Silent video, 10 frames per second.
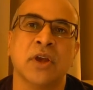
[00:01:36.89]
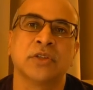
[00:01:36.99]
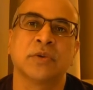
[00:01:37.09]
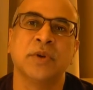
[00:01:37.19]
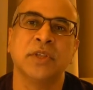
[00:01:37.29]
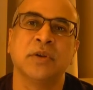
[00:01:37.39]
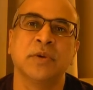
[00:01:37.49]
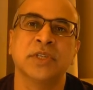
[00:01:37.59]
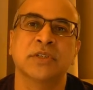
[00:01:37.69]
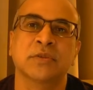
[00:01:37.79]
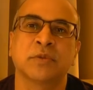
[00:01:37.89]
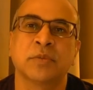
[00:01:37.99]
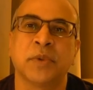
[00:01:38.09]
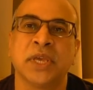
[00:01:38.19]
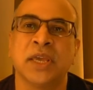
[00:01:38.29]
So one of the questions
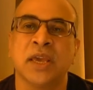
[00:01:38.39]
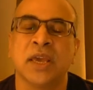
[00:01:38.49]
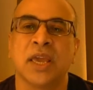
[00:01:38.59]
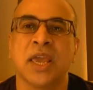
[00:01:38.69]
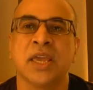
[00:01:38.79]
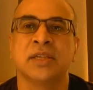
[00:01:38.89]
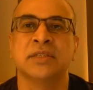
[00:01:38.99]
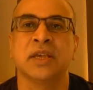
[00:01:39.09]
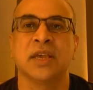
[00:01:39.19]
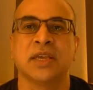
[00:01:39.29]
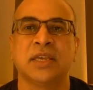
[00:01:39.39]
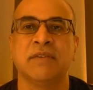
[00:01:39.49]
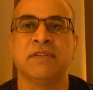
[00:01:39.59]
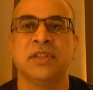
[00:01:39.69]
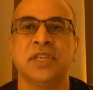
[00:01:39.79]
would be: is
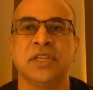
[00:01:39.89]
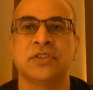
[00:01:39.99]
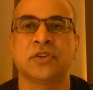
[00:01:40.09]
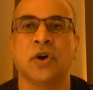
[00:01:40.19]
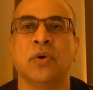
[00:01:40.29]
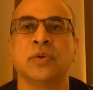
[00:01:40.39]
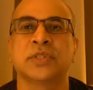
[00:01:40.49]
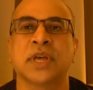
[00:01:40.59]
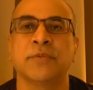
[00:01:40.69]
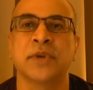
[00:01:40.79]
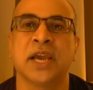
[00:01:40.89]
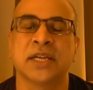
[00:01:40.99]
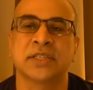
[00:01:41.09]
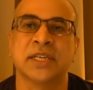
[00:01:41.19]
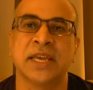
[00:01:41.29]
given these goals that we
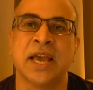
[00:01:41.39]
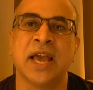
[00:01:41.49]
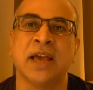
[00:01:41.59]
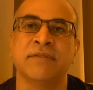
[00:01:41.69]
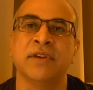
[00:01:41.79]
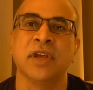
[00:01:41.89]
actually have,